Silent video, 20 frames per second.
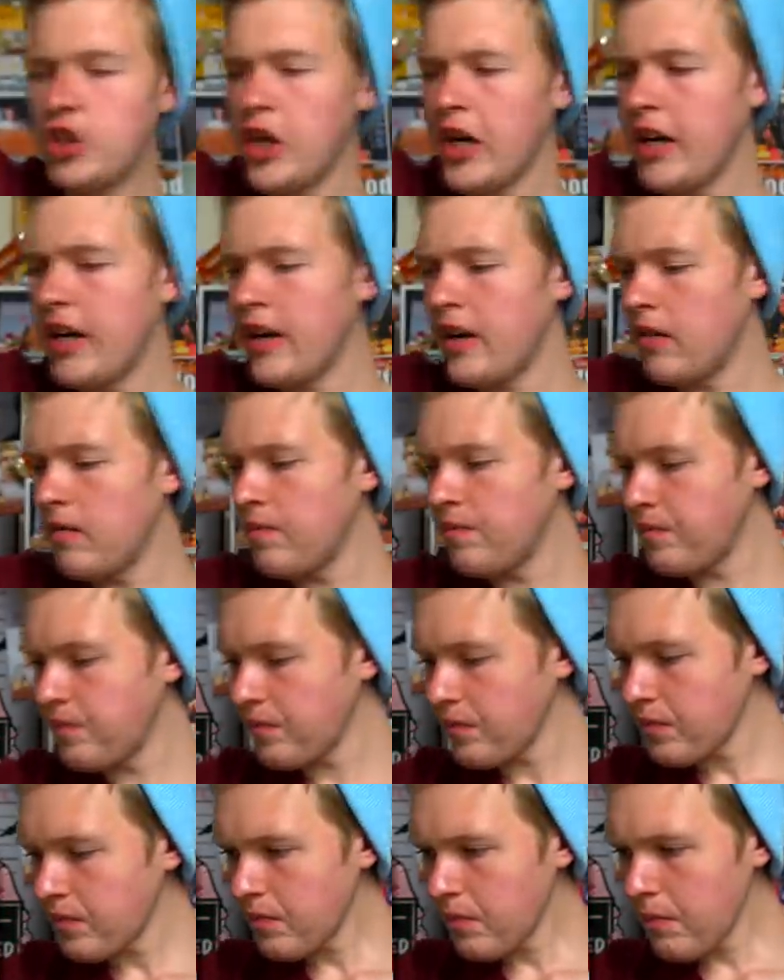
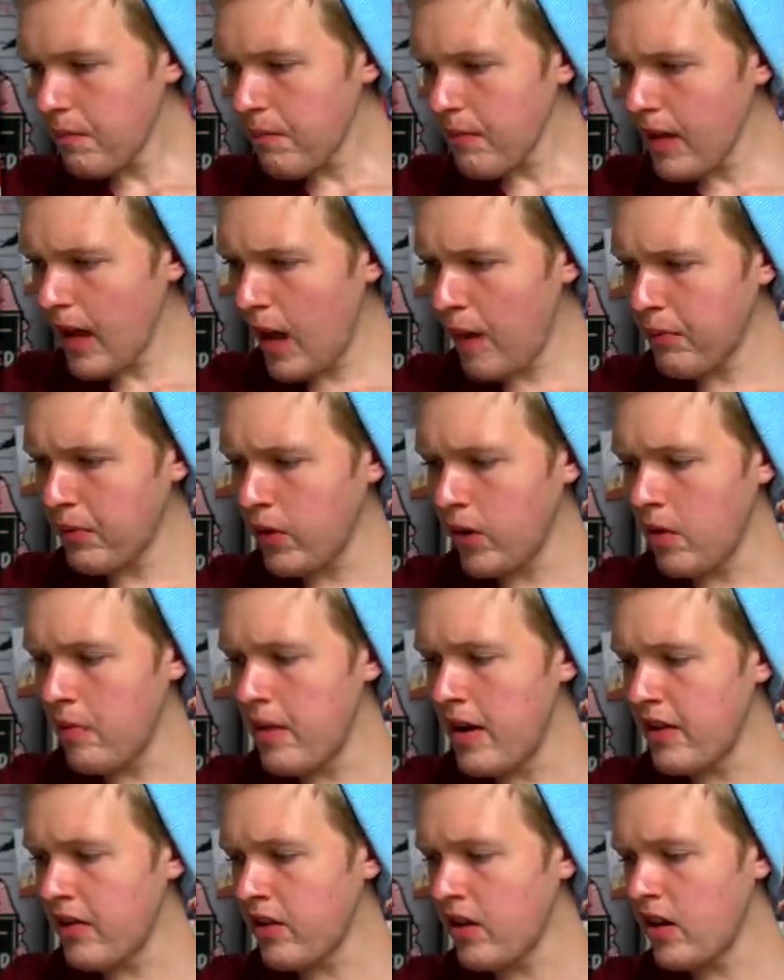Chicken. Absolutely
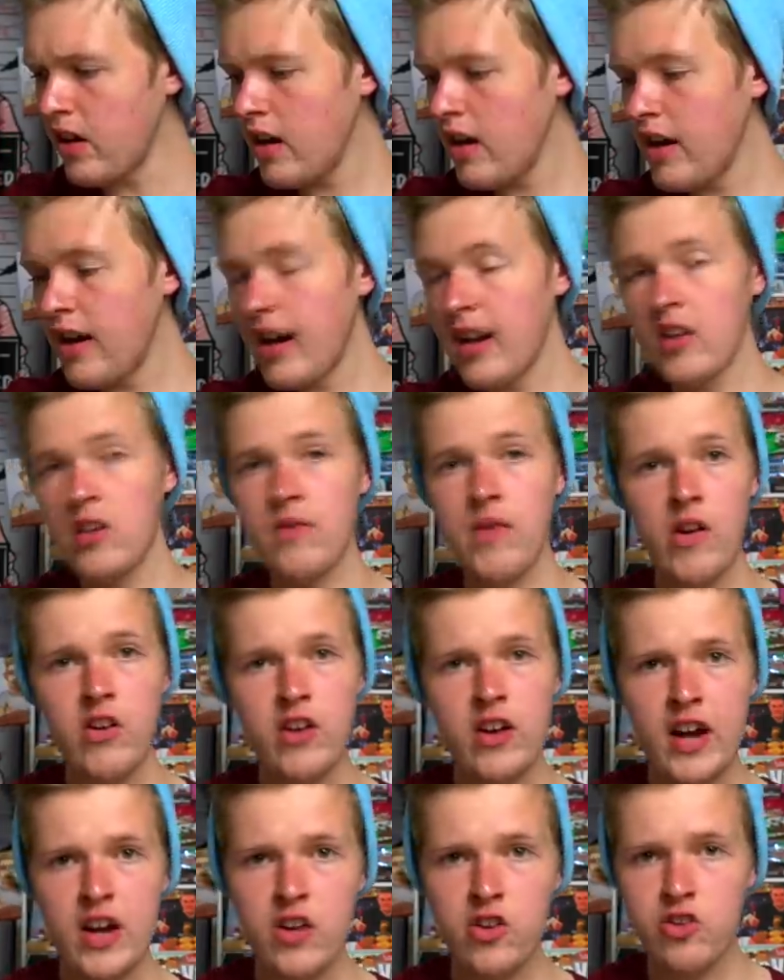amazing. It's a
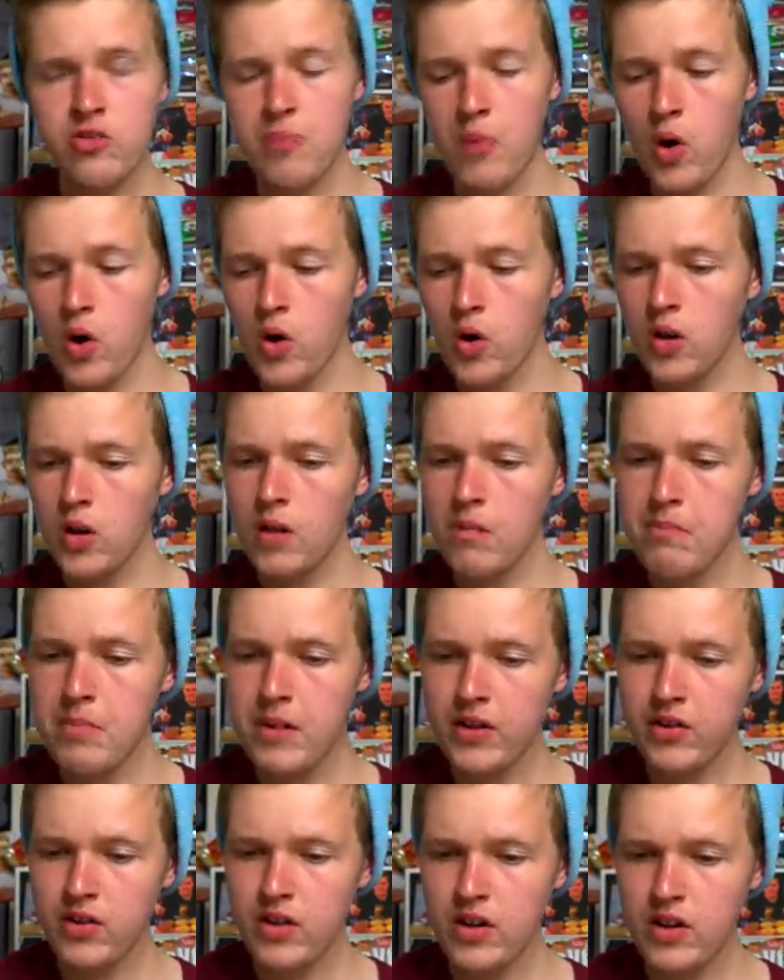very kind of small
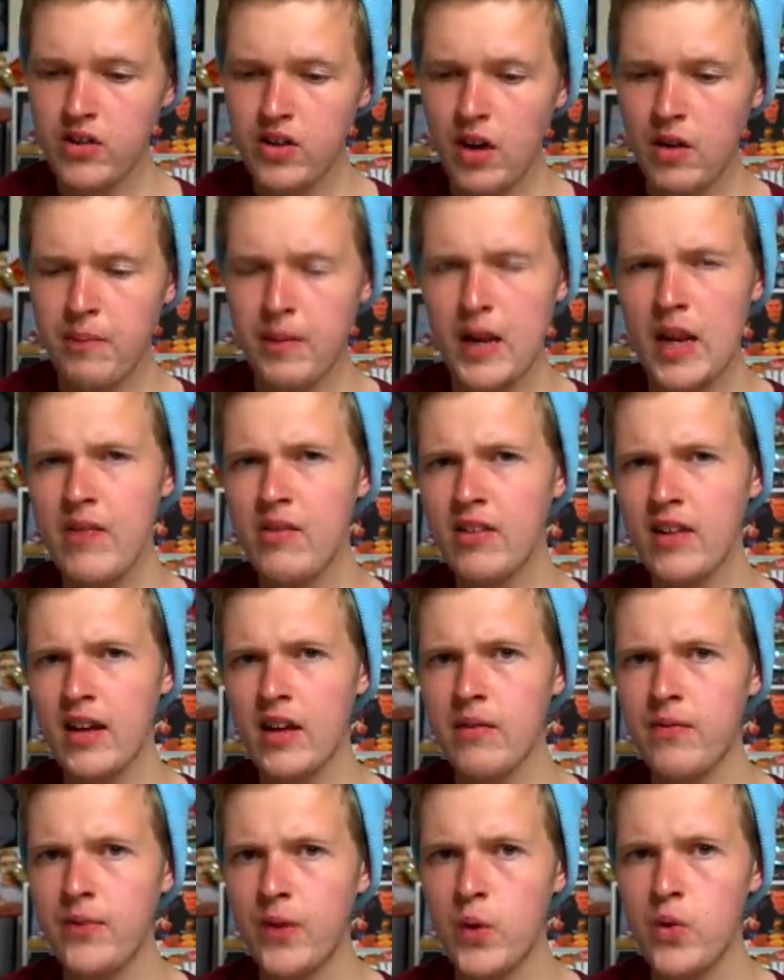business. I believe it's like
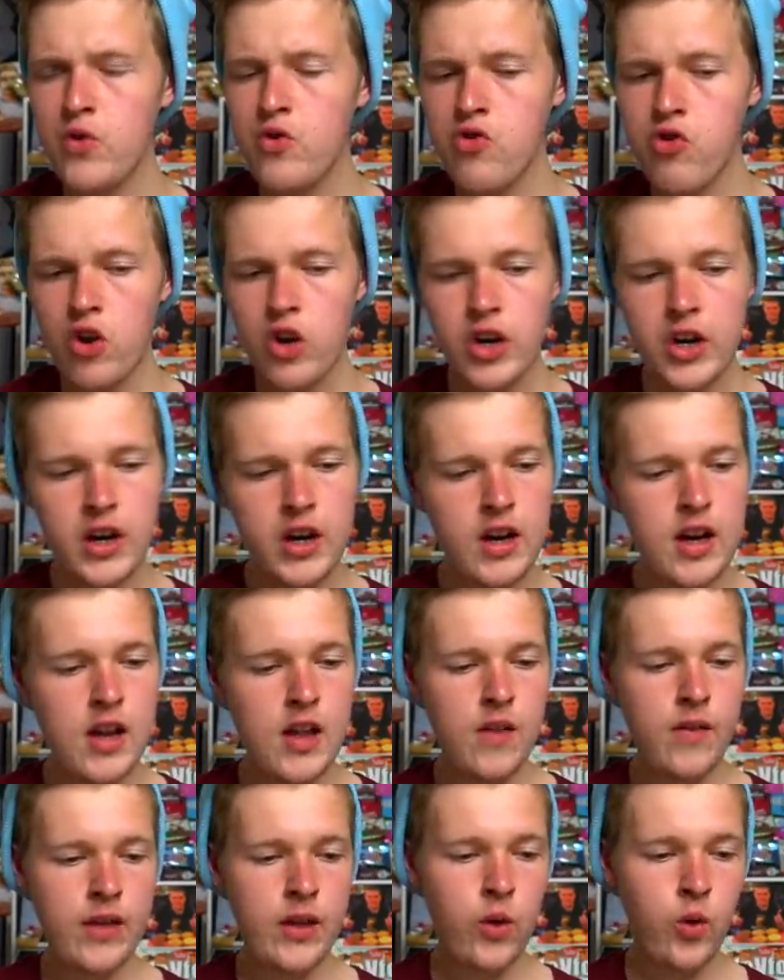a food truck.
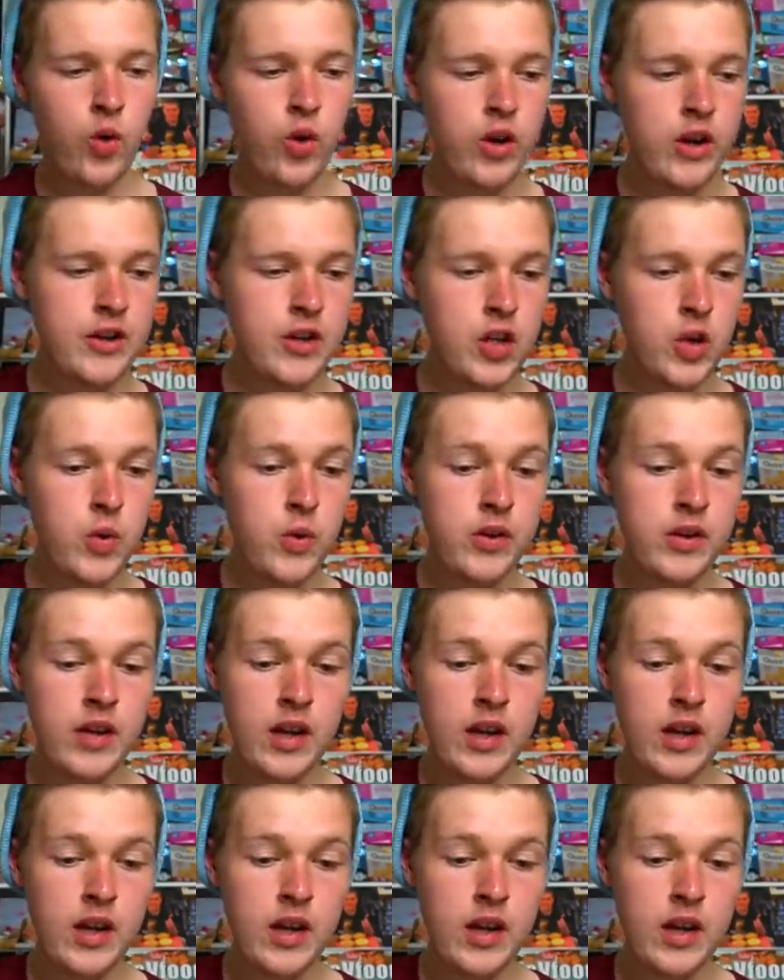They only do